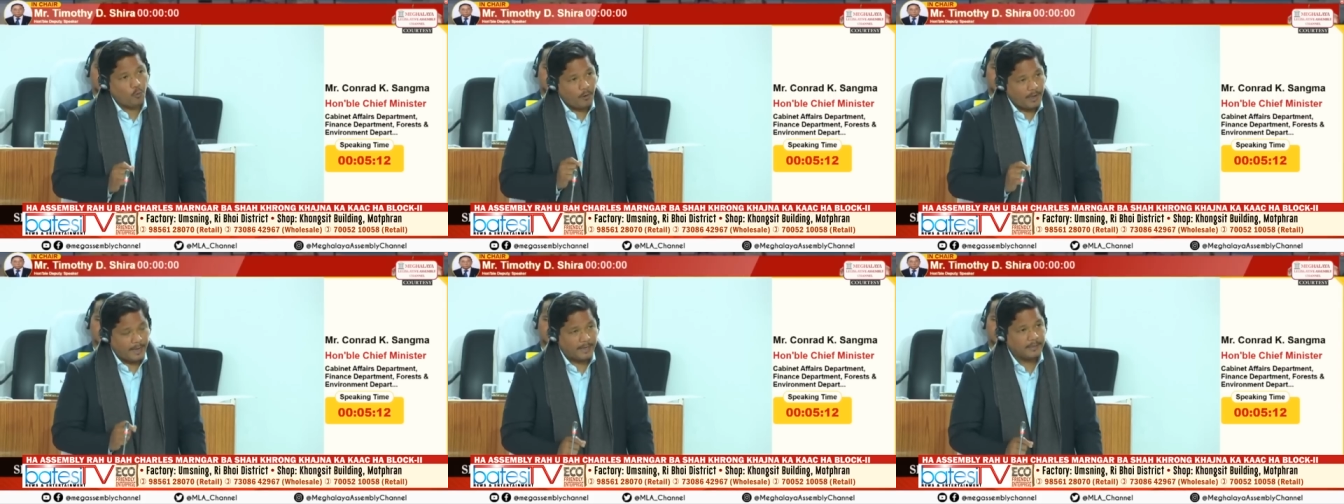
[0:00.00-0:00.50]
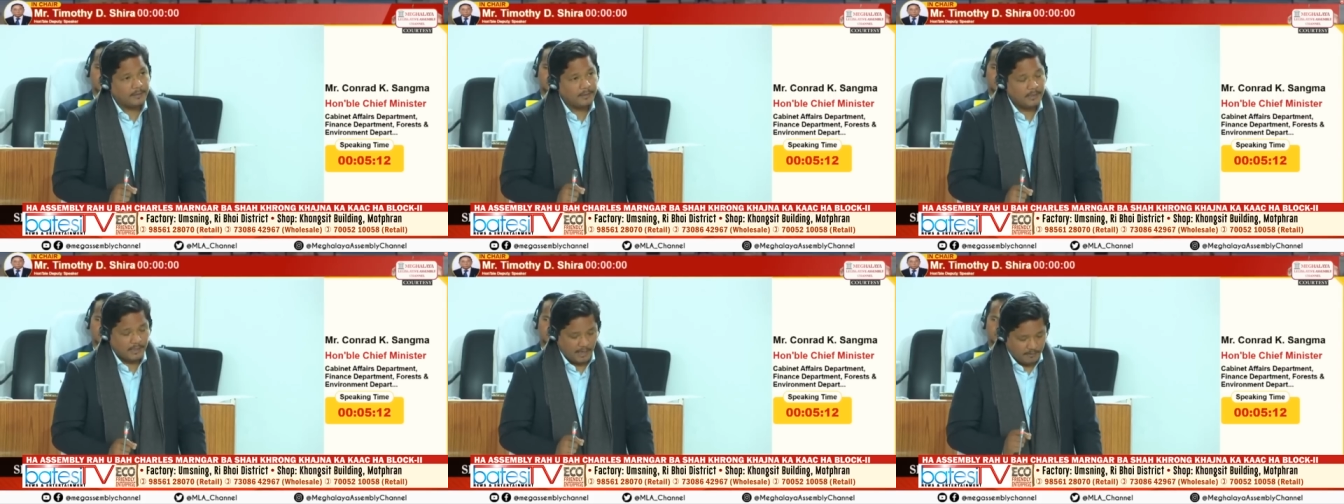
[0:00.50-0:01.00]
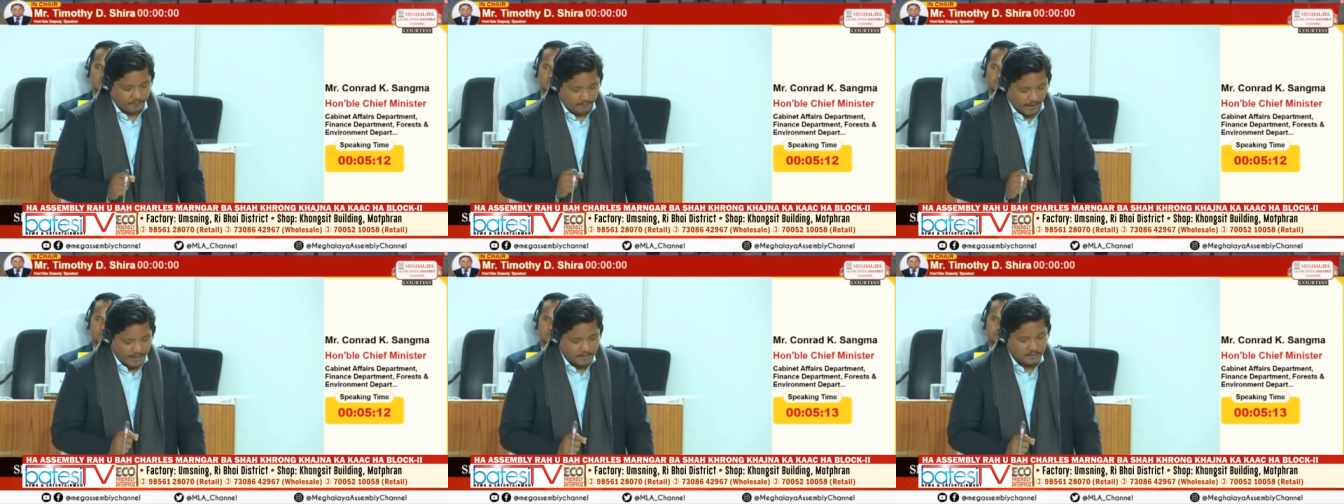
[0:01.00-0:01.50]
ahead and
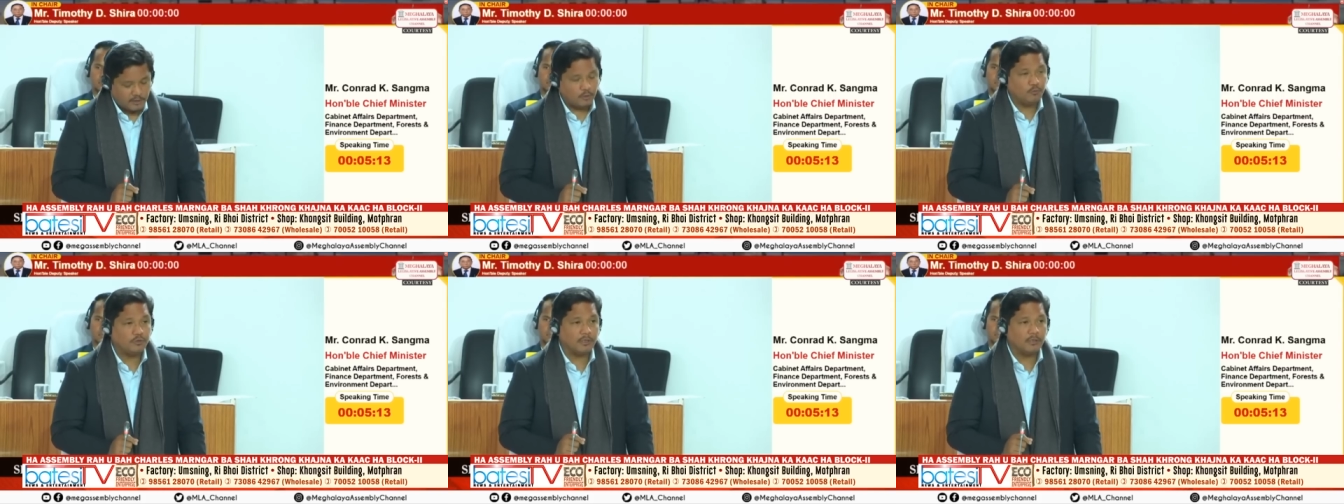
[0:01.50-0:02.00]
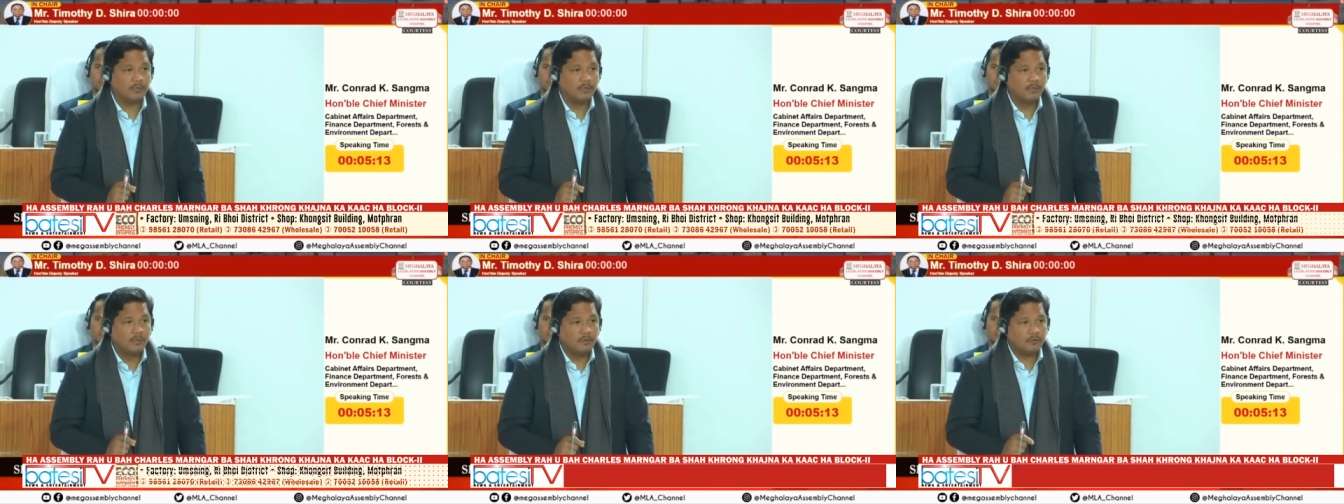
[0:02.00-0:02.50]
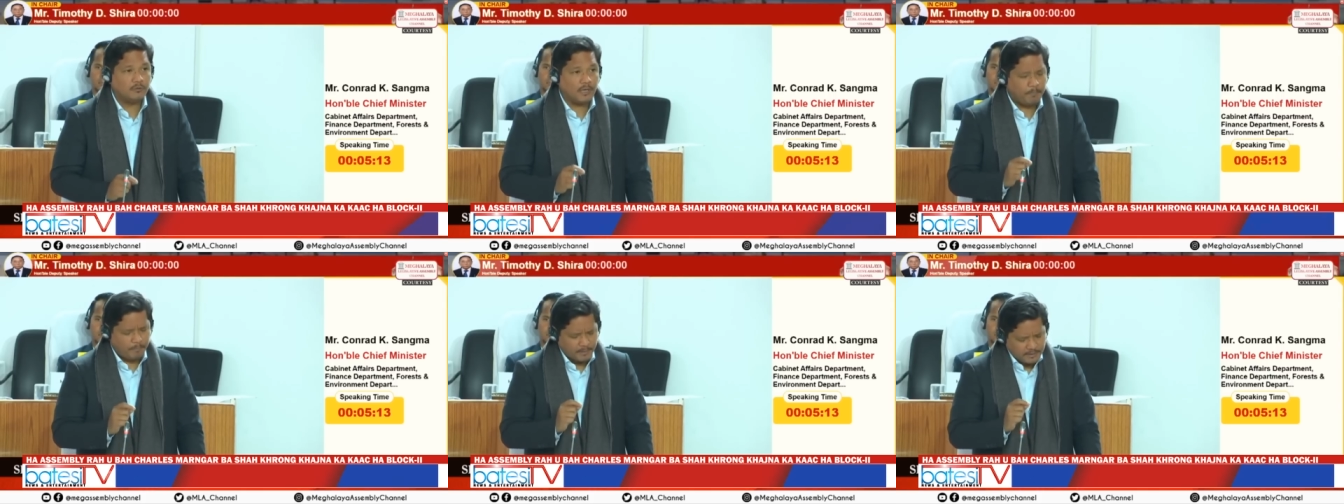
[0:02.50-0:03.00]
find a solution so
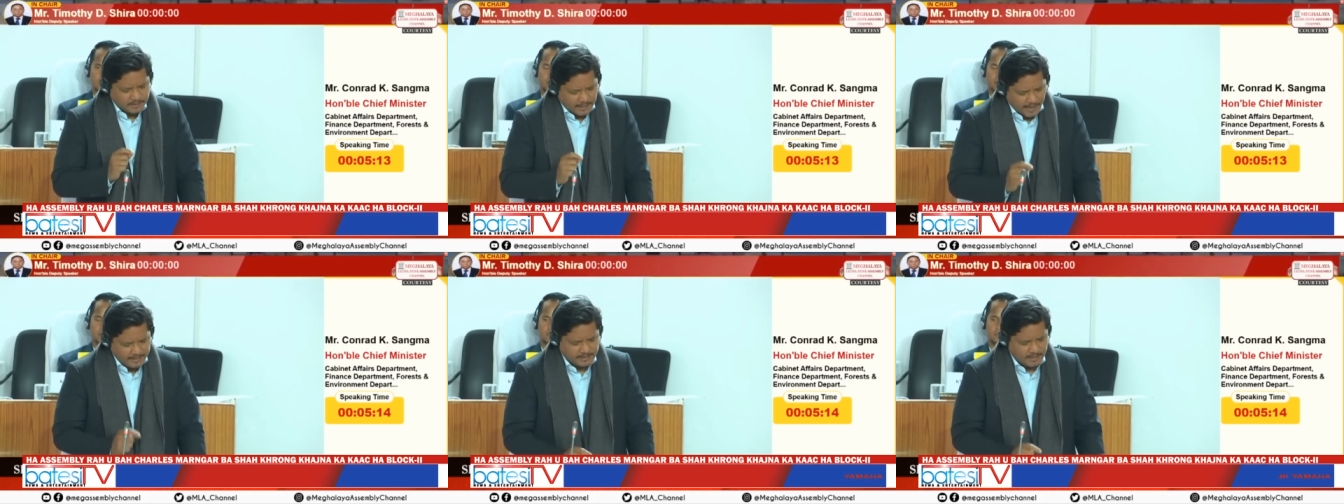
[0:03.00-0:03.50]
that precisely